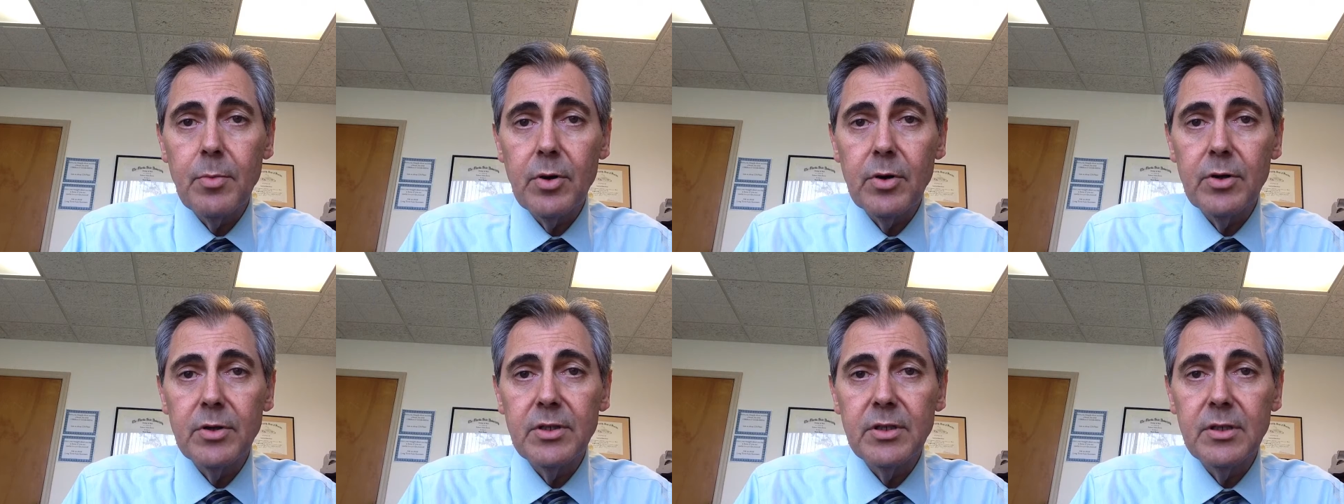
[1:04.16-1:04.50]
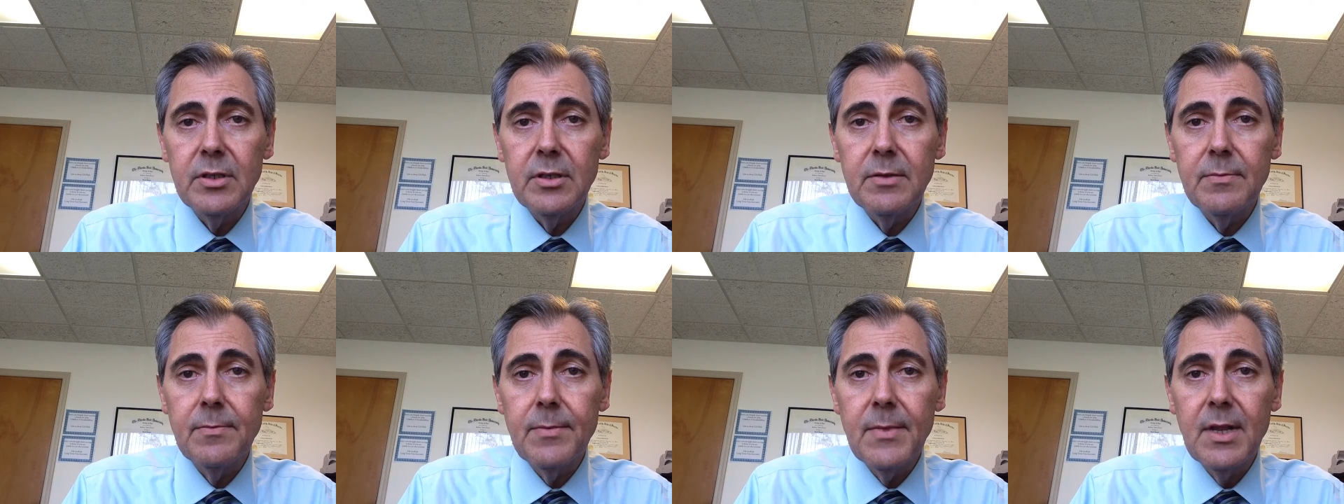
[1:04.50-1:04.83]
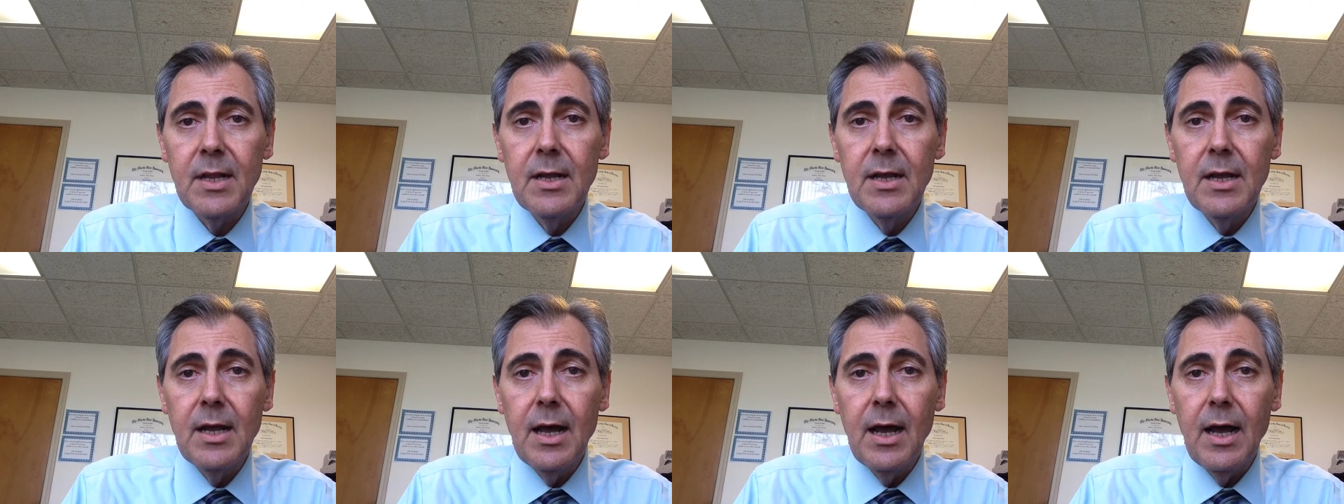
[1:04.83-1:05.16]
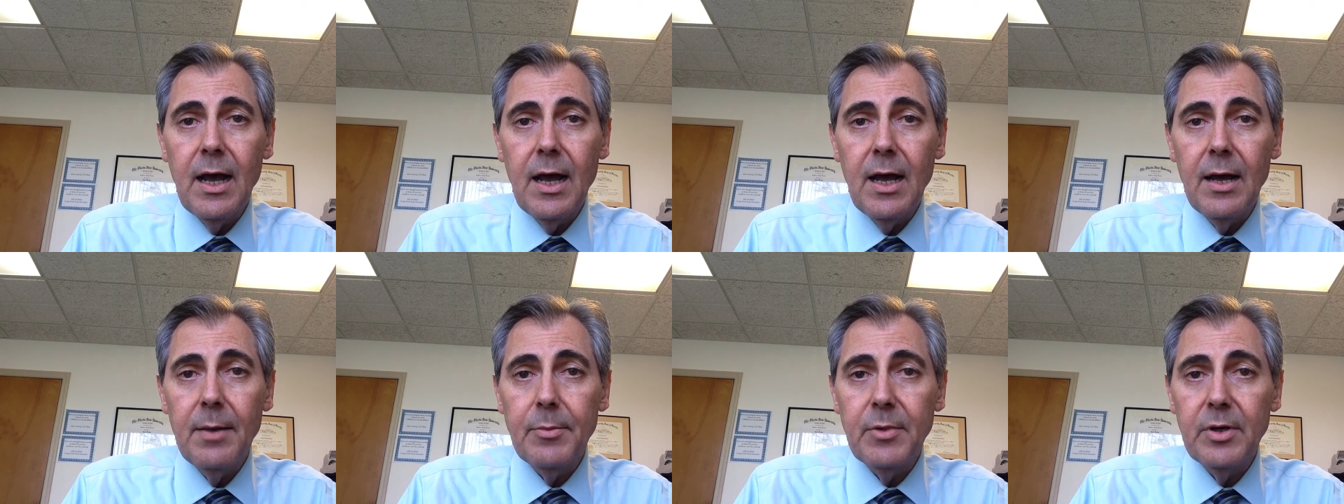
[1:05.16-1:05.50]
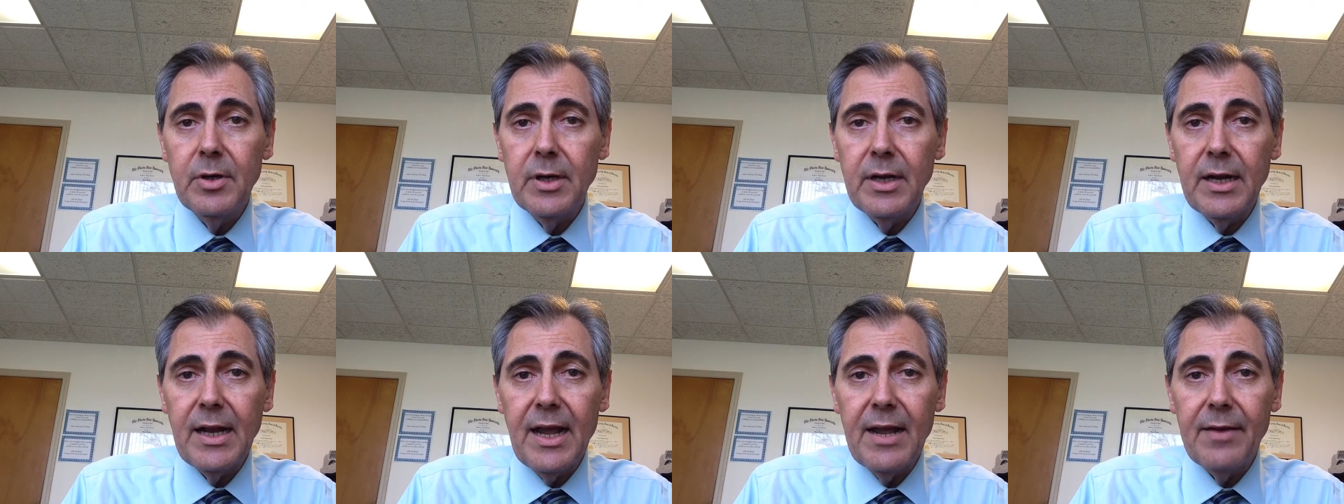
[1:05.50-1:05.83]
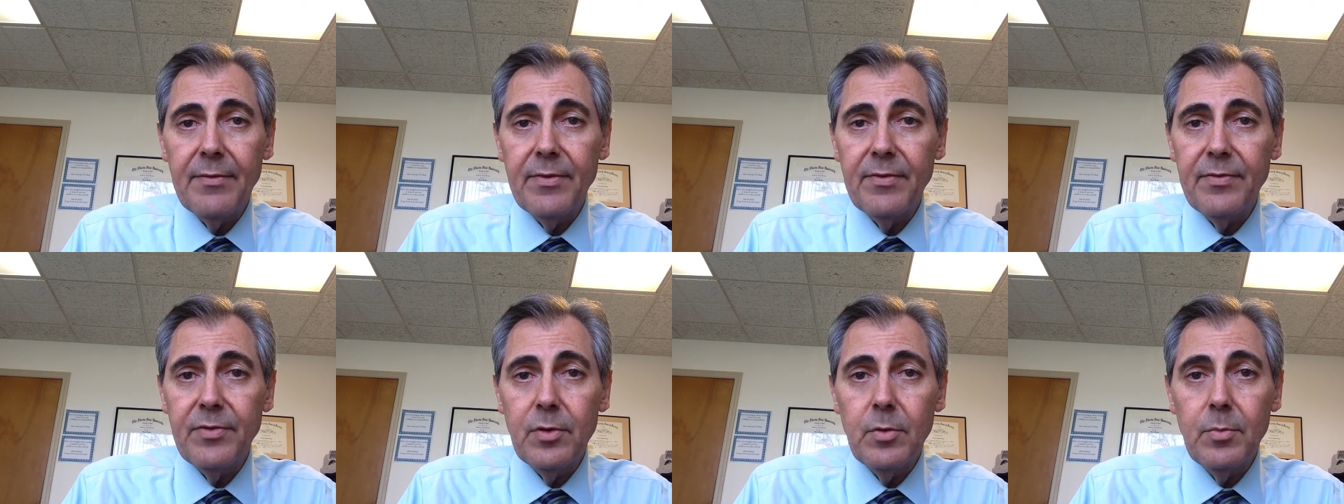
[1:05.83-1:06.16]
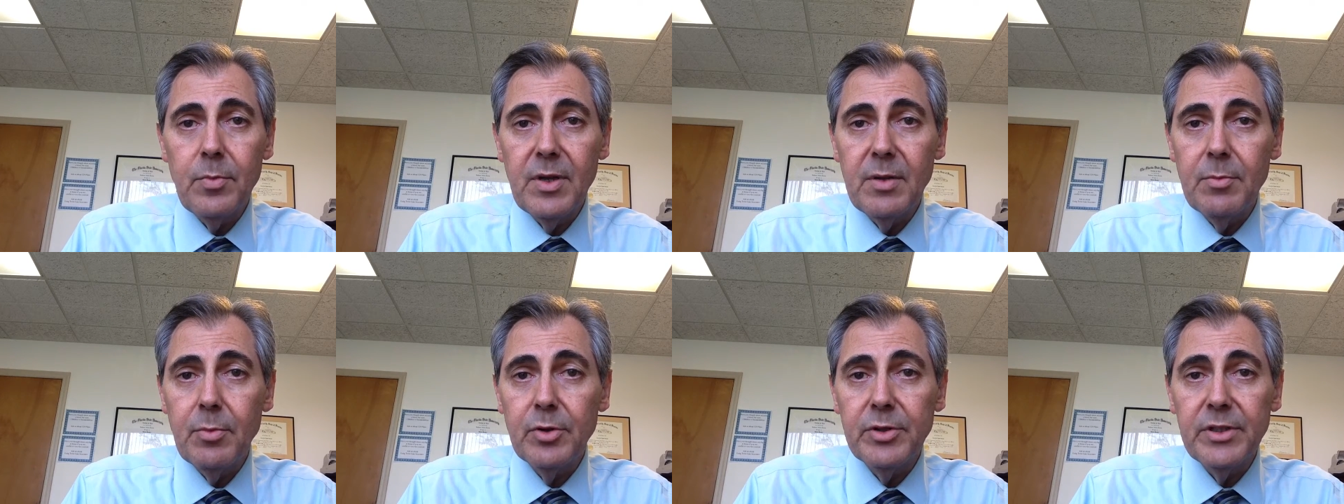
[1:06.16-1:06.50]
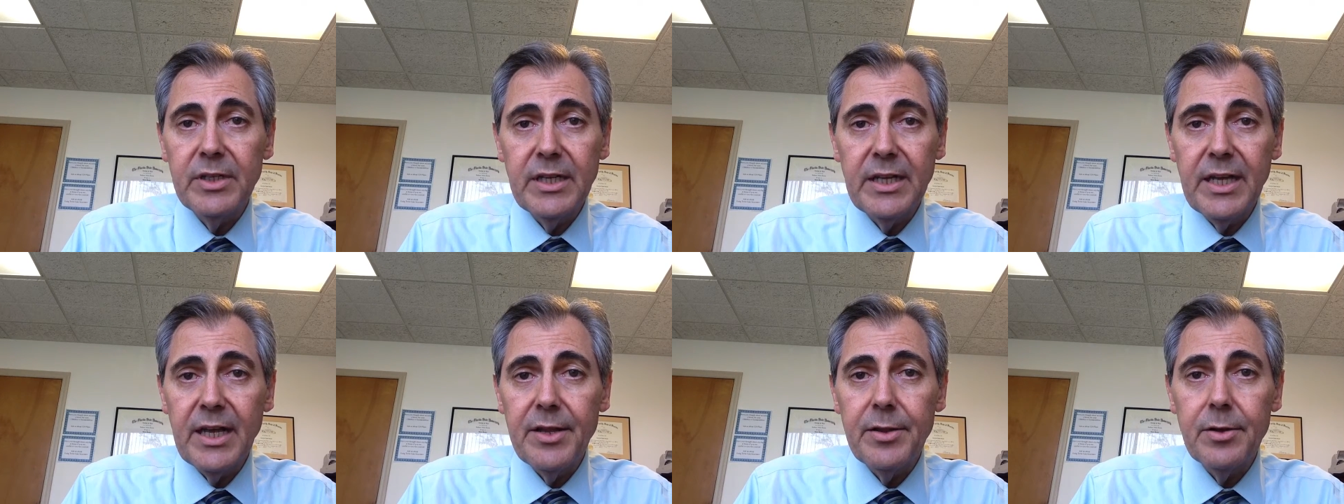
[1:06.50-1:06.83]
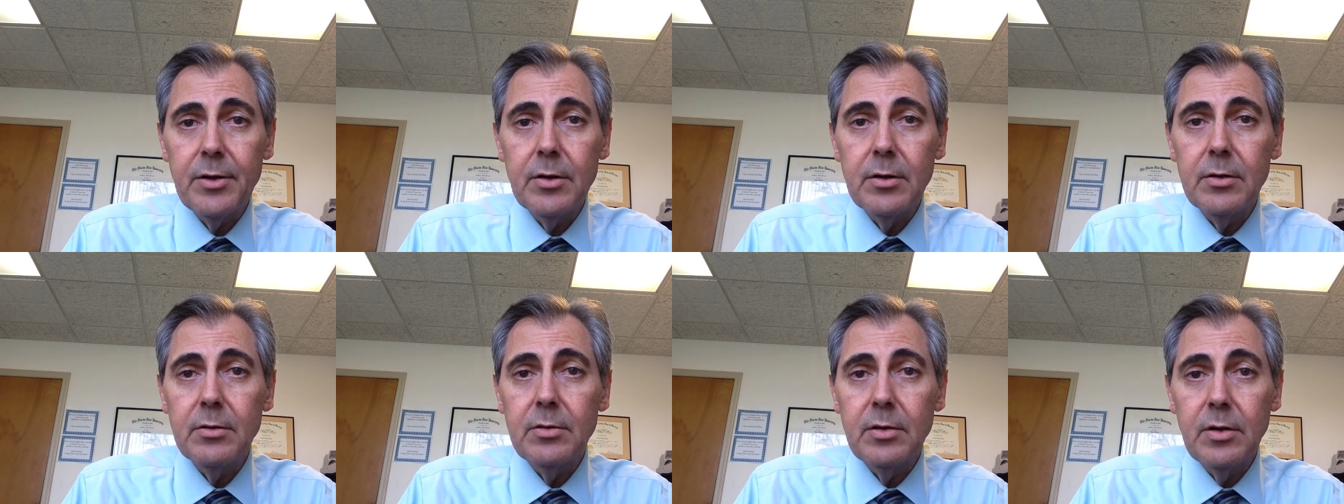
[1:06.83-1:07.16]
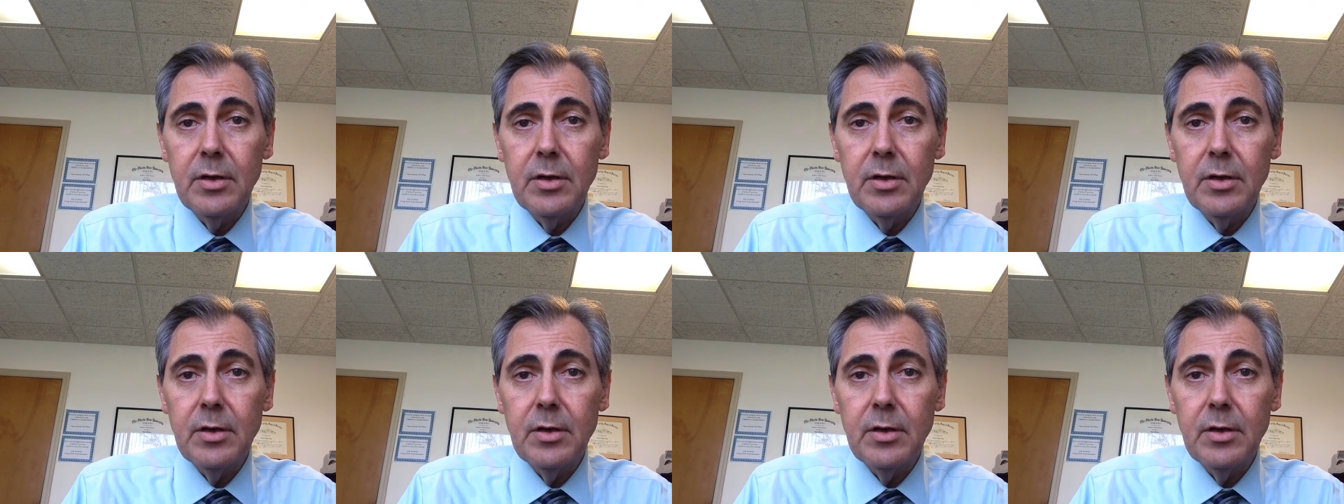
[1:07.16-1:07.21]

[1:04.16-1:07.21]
person, you can have a few people together,